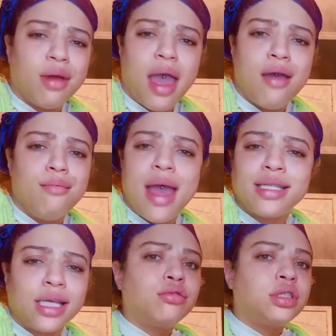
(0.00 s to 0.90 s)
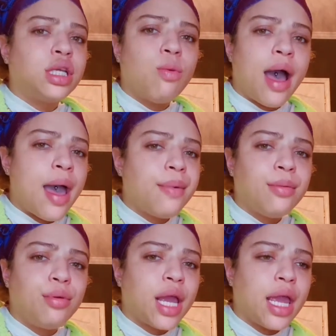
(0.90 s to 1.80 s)
Mexico, see why
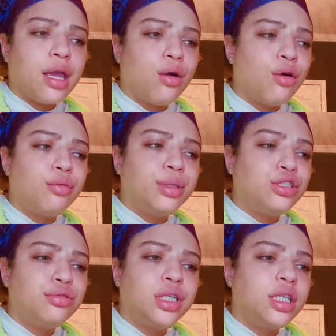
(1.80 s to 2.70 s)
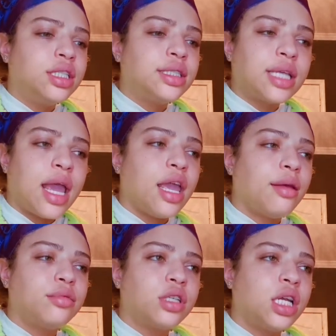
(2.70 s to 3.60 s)
people can't all be treated the
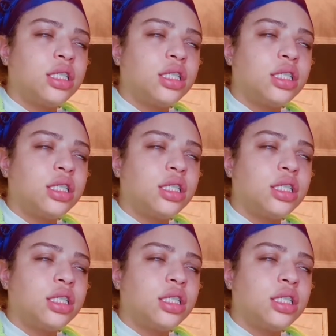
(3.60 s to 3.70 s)
same, son.